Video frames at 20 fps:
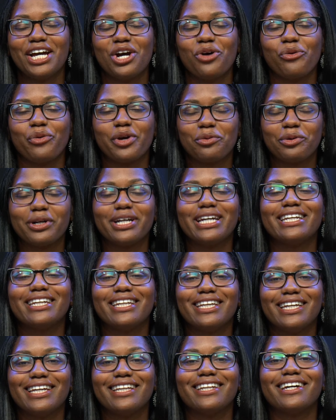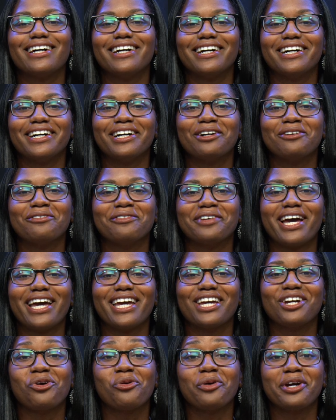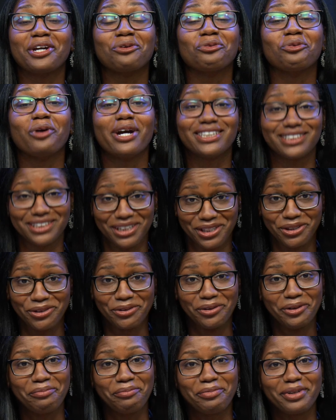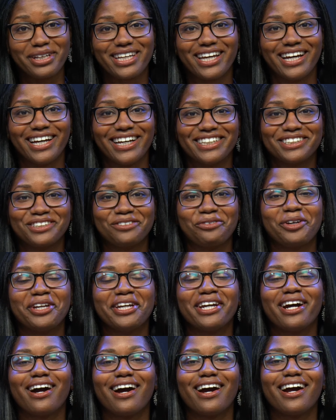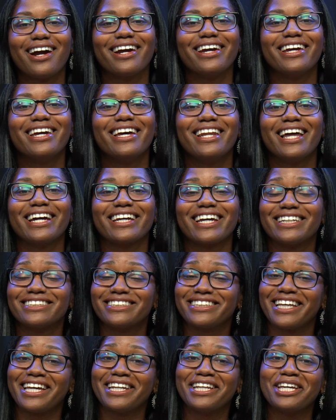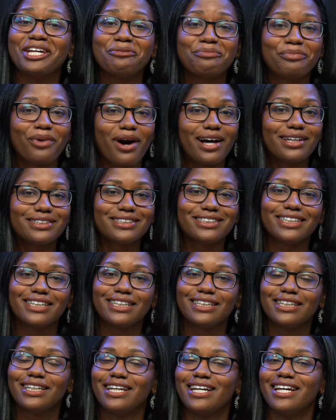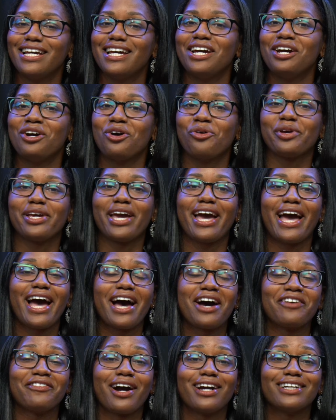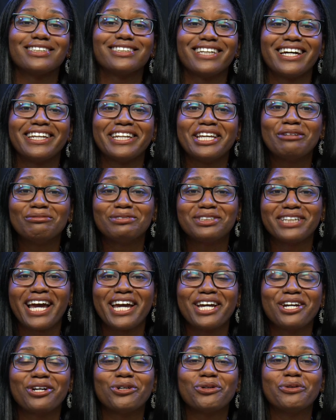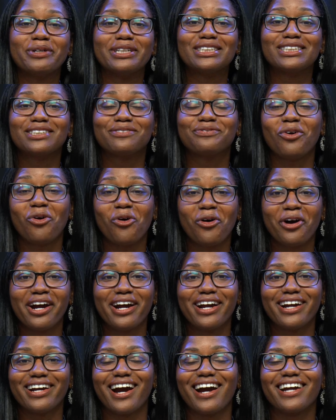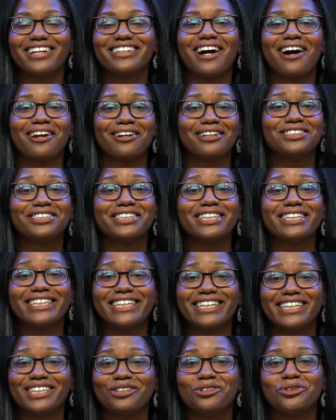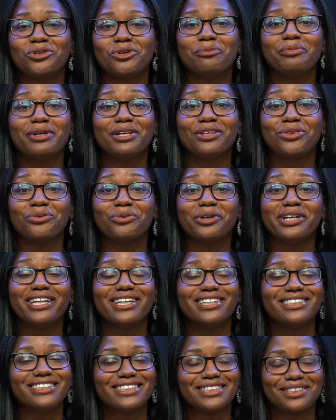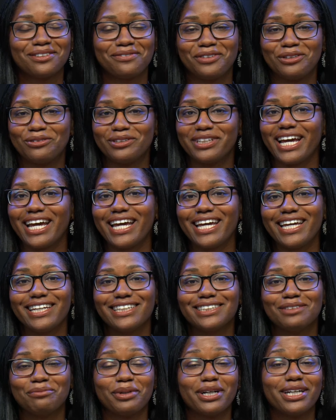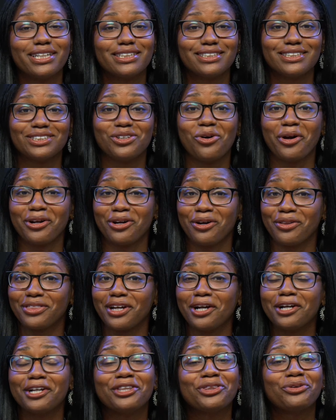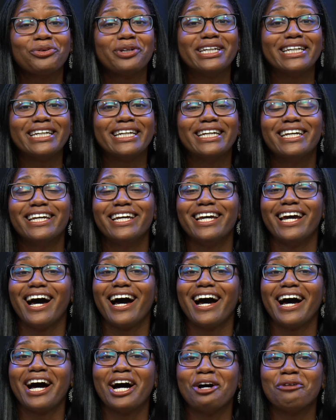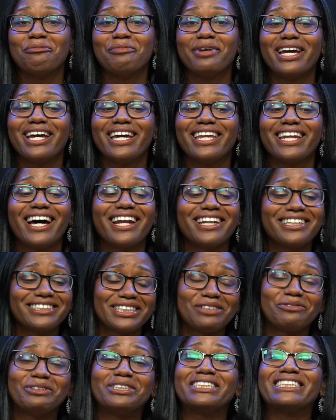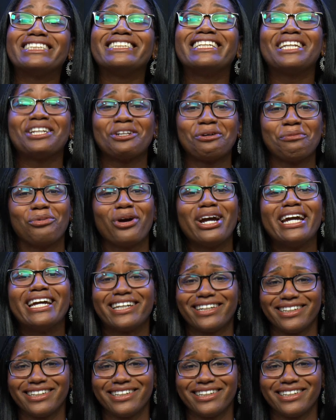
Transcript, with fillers: we were in need of a quick rescue because we are, like I said, in Boston we have our son MJ, who is four, our daughter Jillian, who will be three in just a few days, but she's going on 33. Um, and honestly, we just needed a break.